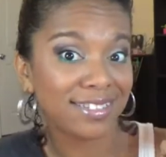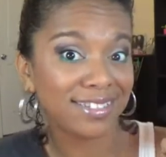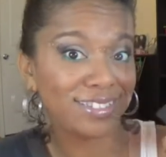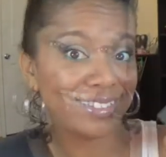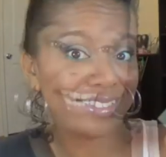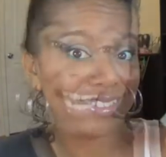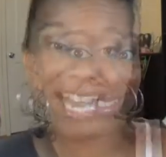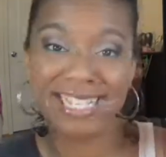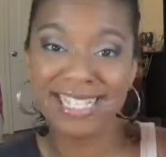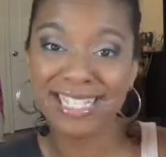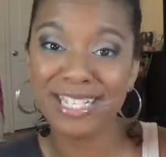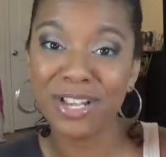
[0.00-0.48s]

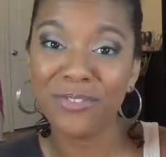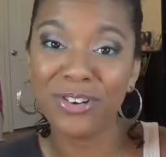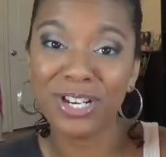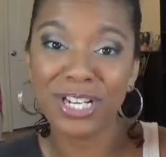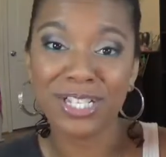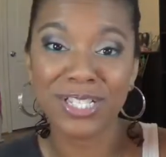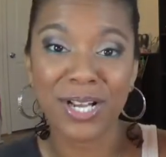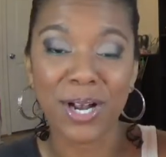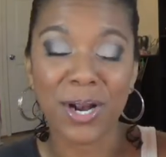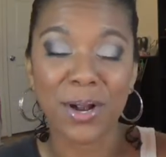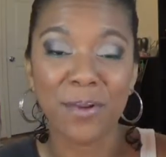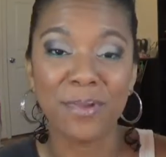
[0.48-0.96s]
Next, I
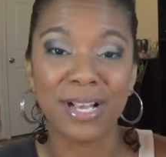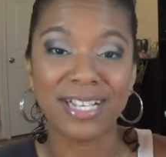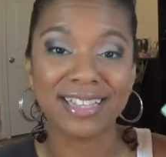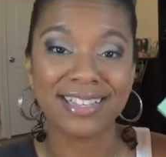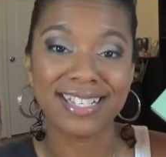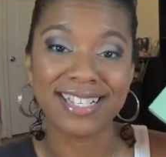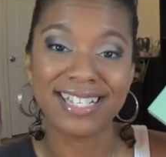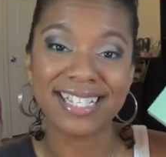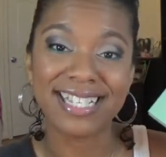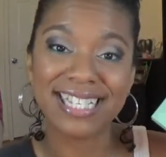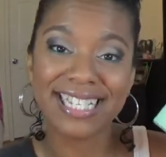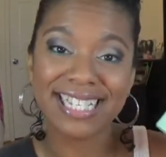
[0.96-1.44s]
want to talk about
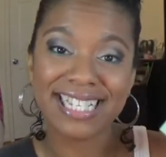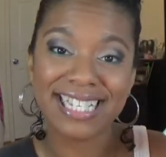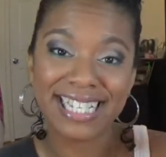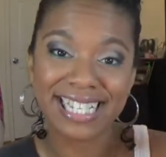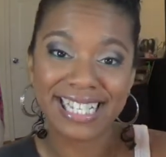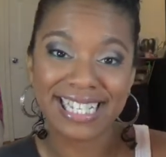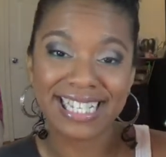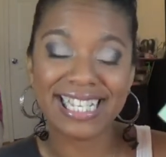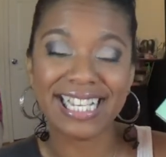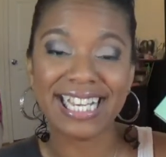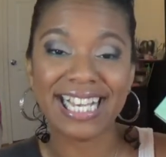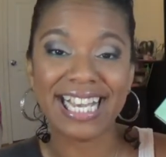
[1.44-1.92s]
this
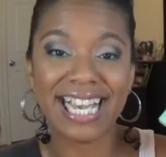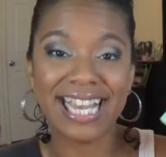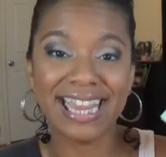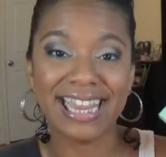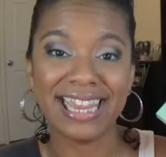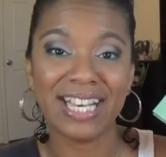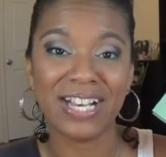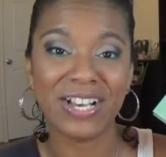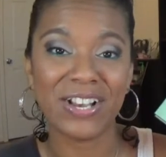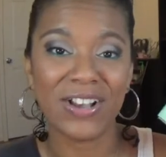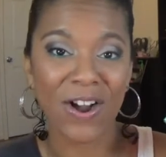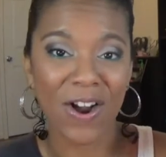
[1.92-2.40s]
Stila
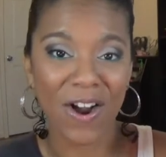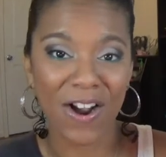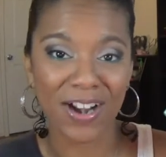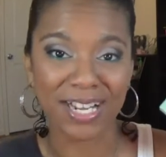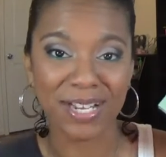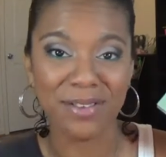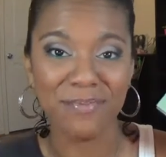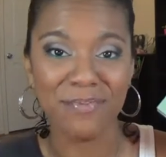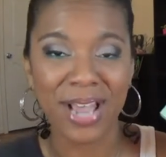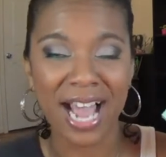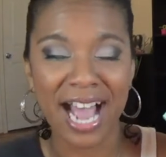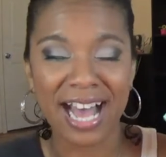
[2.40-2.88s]
in the
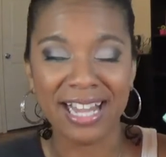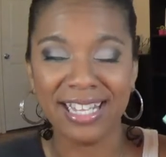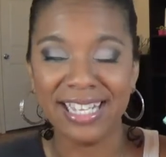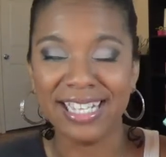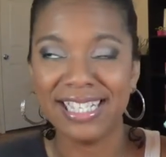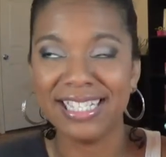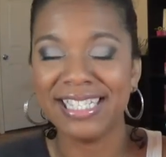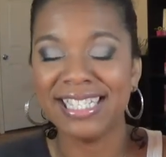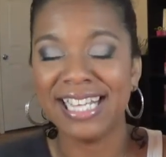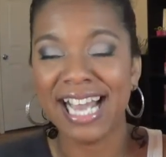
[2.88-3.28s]
Garden palette.